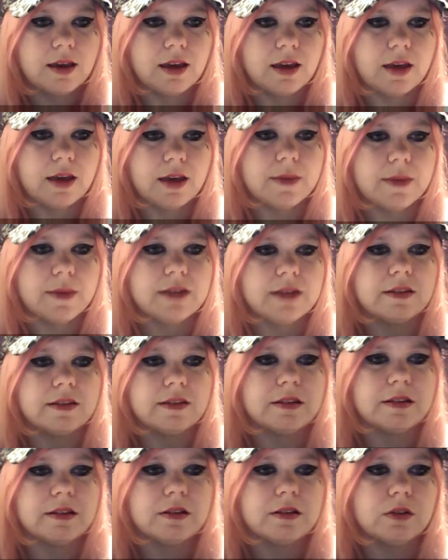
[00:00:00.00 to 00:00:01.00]
it makes
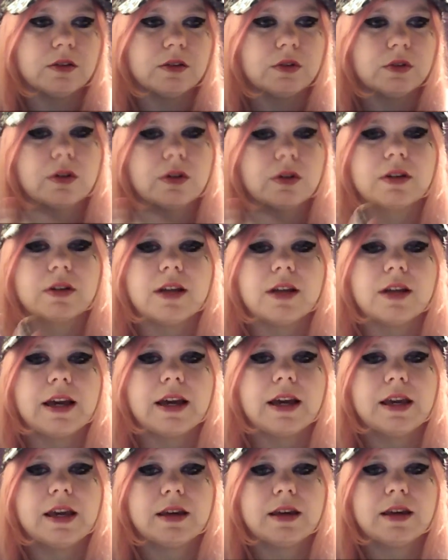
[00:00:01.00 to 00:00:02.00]
it look
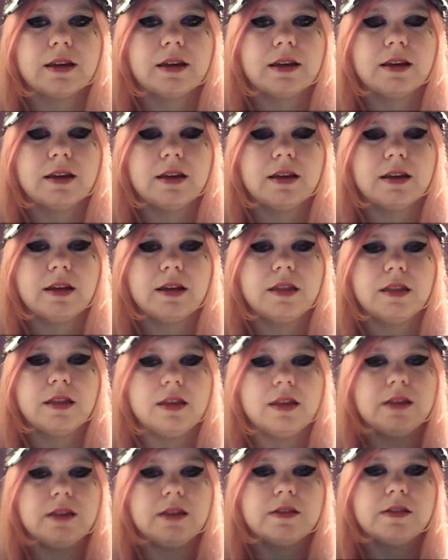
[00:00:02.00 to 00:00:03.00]
like
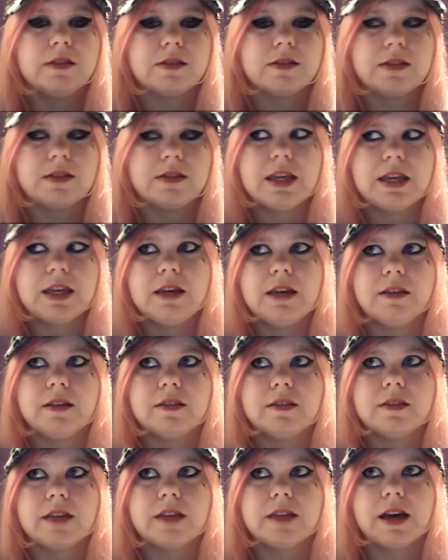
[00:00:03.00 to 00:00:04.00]
these
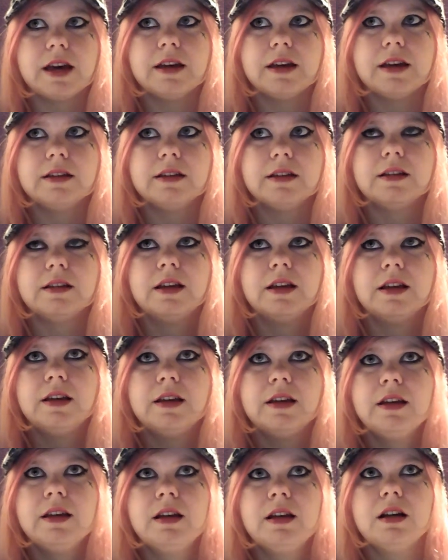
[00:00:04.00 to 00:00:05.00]
things that
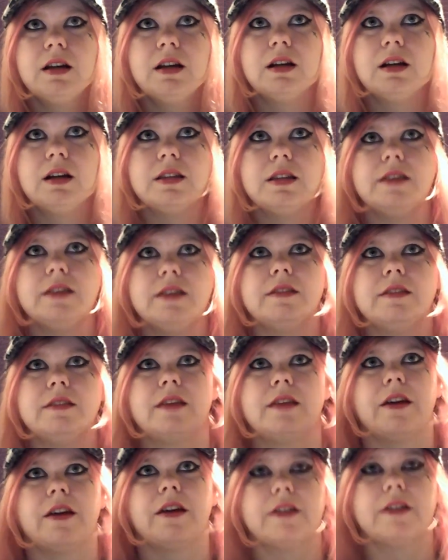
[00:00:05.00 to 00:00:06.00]
these
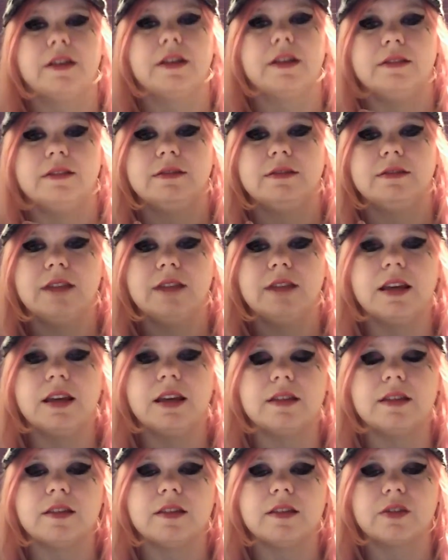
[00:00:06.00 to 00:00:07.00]
arrogant,
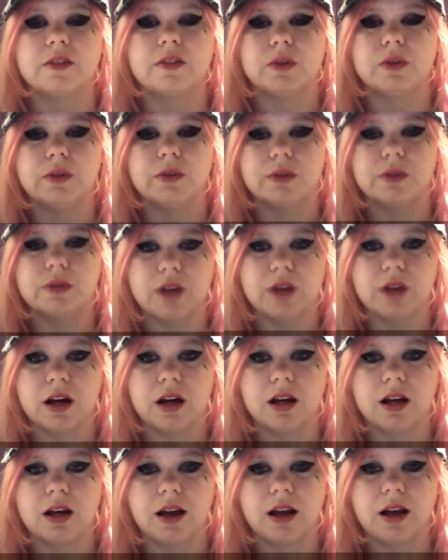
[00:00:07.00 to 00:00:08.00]
egotistical thought
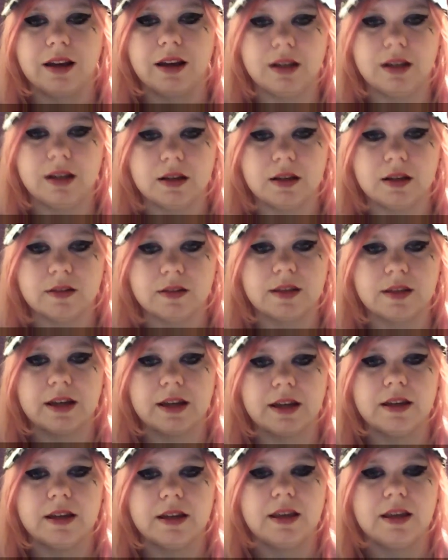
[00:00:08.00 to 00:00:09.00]
ideas
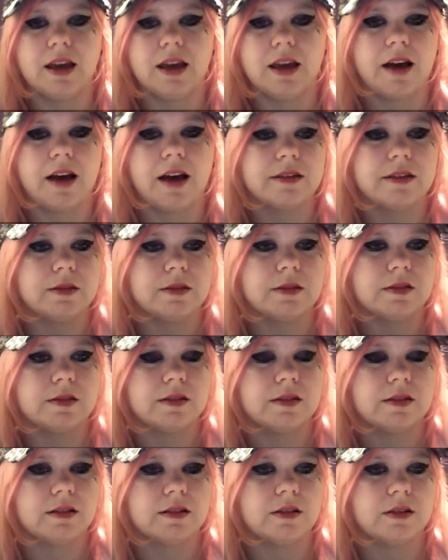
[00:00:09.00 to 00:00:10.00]
that he has
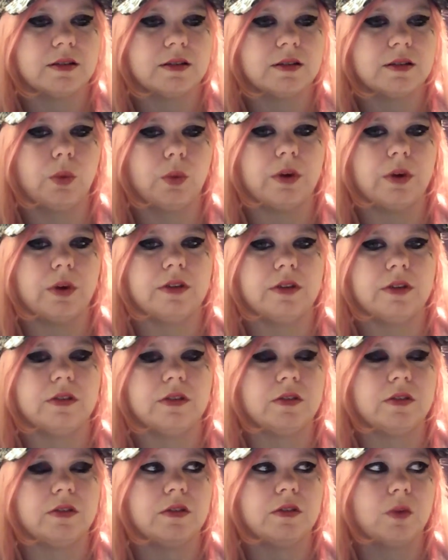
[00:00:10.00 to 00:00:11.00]

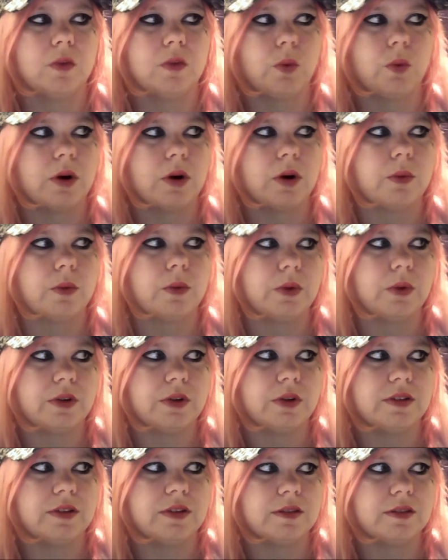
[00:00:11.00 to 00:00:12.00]
was what
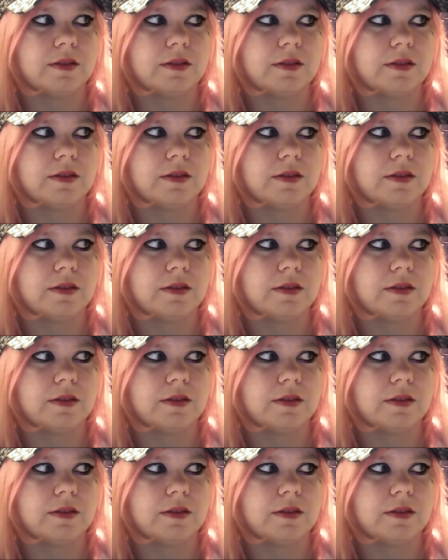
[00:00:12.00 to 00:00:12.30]
was,